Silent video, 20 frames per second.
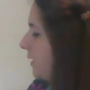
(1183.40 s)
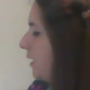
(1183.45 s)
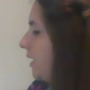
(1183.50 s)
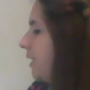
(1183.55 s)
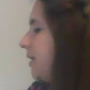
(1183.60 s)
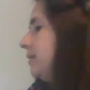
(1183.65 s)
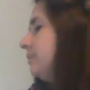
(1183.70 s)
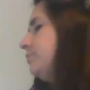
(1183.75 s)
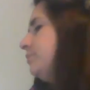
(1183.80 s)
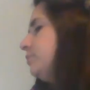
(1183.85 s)

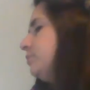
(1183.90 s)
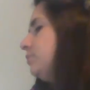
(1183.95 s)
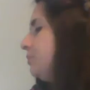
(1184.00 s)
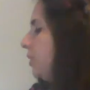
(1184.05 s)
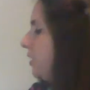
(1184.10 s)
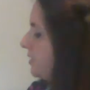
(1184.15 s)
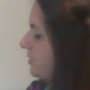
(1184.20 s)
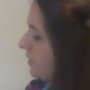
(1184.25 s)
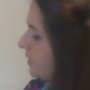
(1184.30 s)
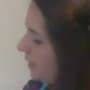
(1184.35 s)
it,
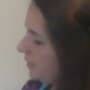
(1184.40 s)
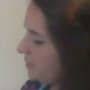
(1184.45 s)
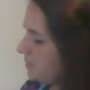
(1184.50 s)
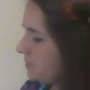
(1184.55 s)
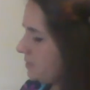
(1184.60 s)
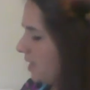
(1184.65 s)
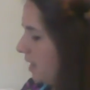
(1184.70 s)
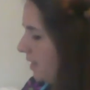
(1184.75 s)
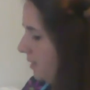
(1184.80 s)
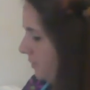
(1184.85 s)
put it side to
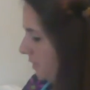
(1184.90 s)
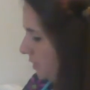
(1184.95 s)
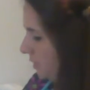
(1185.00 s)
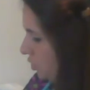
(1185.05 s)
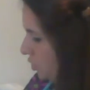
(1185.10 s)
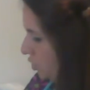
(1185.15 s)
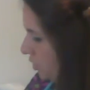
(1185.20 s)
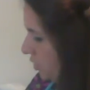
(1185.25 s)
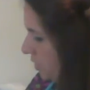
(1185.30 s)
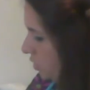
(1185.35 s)
side, make
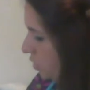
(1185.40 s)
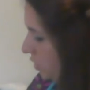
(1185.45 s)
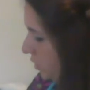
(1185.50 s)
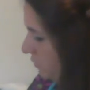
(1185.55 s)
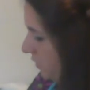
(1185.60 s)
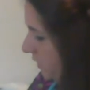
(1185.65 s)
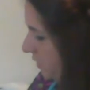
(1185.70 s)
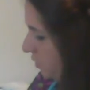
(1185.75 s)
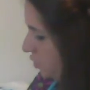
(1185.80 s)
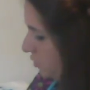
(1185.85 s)
sure she has
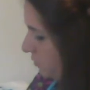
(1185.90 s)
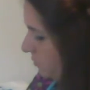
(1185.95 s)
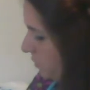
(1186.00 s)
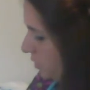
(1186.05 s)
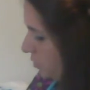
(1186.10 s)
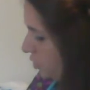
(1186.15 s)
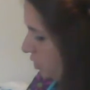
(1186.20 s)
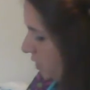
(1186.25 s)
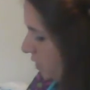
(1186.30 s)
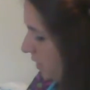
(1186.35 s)
good range of
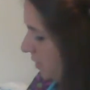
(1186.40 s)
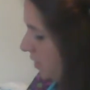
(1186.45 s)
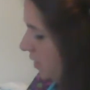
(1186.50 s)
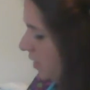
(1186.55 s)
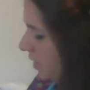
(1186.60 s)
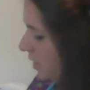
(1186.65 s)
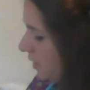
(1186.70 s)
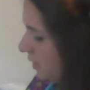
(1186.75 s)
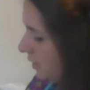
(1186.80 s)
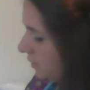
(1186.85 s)
motion.
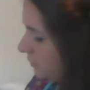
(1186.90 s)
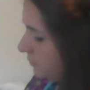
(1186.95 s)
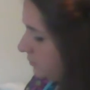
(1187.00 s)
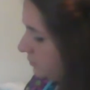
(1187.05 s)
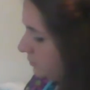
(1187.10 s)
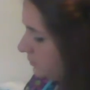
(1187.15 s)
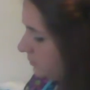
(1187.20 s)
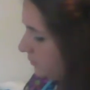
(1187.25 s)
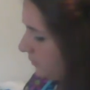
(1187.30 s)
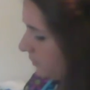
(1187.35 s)

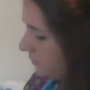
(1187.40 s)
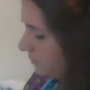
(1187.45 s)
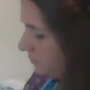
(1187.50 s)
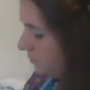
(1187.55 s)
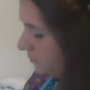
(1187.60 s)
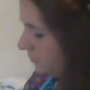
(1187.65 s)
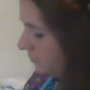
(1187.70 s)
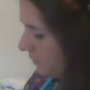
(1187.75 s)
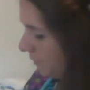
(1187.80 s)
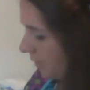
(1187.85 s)

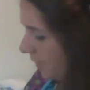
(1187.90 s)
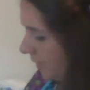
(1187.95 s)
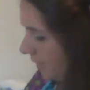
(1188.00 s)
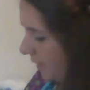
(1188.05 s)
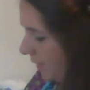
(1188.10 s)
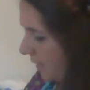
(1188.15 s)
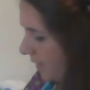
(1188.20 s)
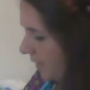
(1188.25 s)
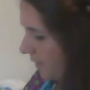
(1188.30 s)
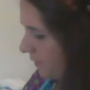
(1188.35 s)

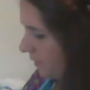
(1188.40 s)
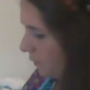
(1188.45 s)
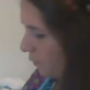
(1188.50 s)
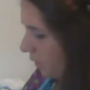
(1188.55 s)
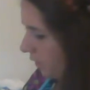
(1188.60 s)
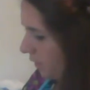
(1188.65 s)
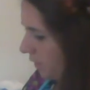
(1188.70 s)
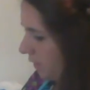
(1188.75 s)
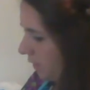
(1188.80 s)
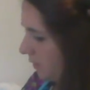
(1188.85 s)
And then
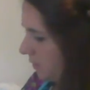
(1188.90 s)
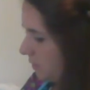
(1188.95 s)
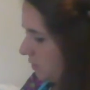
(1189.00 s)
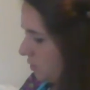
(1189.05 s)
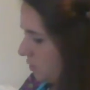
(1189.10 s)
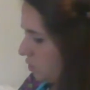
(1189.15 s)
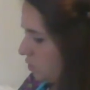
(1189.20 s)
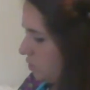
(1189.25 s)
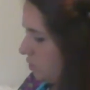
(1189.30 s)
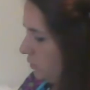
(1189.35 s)
we're going to
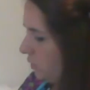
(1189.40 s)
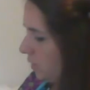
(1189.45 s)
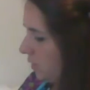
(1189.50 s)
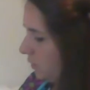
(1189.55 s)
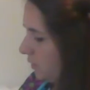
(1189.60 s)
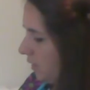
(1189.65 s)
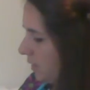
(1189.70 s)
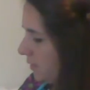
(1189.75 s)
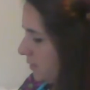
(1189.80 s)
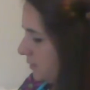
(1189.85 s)
listen to her
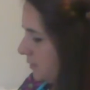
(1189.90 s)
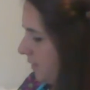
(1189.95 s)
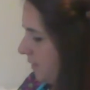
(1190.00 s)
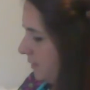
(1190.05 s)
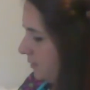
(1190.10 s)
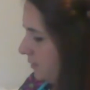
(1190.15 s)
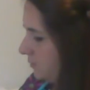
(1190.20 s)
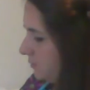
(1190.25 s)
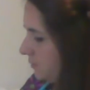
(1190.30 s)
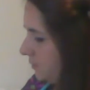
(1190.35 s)
lung
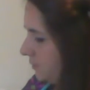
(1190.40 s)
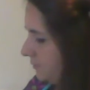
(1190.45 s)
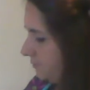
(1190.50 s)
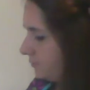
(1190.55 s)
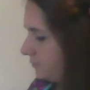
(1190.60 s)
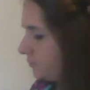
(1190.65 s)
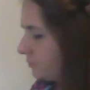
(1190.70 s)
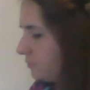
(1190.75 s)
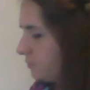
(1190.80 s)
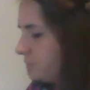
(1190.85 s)
sounds.
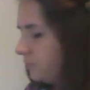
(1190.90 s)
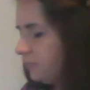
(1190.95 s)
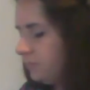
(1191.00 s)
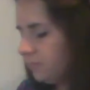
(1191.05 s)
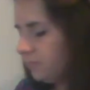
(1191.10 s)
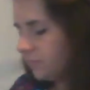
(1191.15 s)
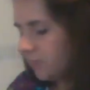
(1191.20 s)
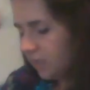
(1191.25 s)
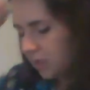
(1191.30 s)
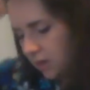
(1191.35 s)

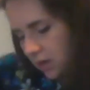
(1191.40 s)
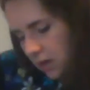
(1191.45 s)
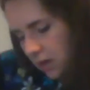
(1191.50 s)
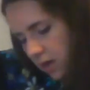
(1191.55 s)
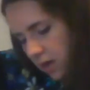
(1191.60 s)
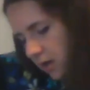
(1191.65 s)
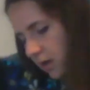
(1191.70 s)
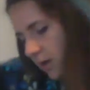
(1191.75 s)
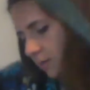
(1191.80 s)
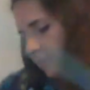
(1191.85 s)

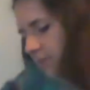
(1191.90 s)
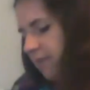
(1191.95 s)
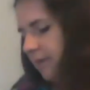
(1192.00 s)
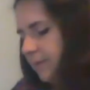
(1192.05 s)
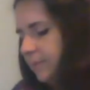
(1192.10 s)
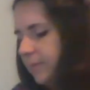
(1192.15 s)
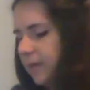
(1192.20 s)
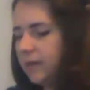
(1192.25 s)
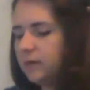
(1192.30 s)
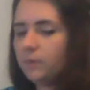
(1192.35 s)

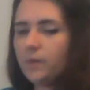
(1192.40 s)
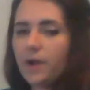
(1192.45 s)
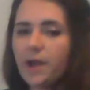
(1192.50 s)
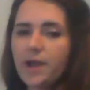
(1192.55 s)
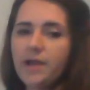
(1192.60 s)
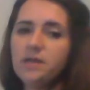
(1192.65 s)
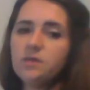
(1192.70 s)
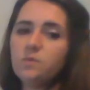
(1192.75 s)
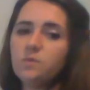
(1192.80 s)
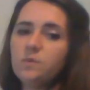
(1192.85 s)
Same kind of
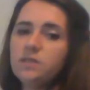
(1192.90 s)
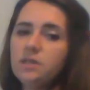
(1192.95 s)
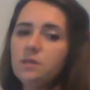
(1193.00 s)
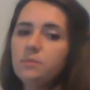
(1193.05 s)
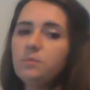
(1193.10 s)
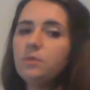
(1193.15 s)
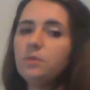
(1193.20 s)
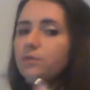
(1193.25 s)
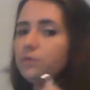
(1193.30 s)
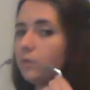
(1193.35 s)
way as we
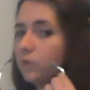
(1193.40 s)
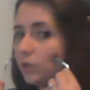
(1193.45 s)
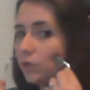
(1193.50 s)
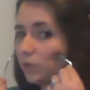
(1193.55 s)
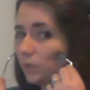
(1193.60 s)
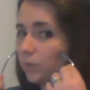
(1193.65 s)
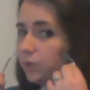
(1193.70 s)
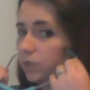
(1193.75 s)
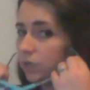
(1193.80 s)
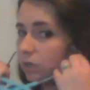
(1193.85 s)
did before.
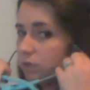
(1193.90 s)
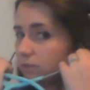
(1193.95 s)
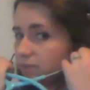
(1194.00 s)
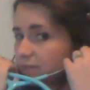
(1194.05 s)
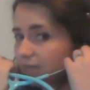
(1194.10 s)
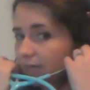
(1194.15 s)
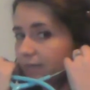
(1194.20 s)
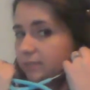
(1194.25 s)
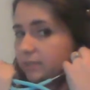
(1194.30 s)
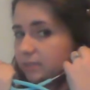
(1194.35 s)
You want to go
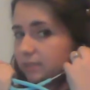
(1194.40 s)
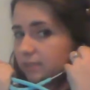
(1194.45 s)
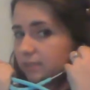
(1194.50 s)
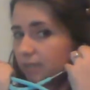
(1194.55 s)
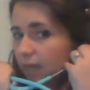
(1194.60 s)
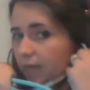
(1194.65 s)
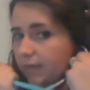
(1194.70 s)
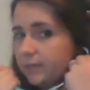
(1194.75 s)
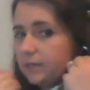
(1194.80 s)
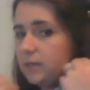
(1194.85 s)
side to
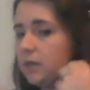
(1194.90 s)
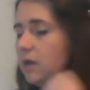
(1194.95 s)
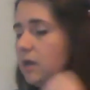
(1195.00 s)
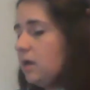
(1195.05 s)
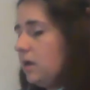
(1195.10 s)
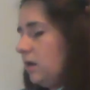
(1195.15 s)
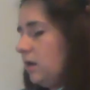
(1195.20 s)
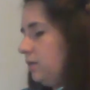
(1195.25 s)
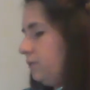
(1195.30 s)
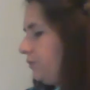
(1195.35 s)
side
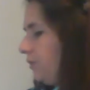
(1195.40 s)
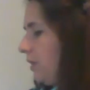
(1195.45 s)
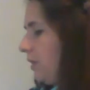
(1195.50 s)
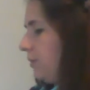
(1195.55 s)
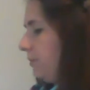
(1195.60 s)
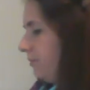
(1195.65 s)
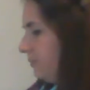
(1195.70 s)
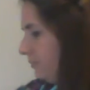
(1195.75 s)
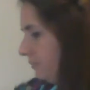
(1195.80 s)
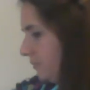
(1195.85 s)

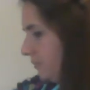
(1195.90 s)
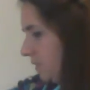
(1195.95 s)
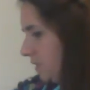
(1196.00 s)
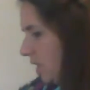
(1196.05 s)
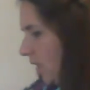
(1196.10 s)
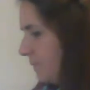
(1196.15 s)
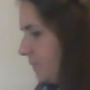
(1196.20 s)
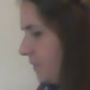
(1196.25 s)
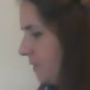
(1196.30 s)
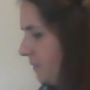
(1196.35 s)
from
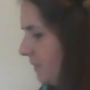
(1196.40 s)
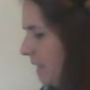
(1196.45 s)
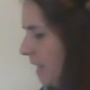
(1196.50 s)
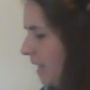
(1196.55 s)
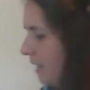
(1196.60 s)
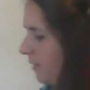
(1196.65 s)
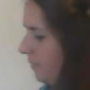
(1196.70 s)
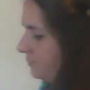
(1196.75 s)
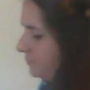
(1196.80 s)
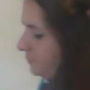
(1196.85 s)
top to
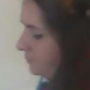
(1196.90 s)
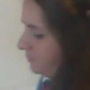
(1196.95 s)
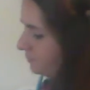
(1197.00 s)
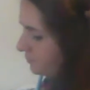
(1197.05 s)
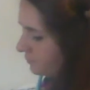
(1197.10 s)
bottom.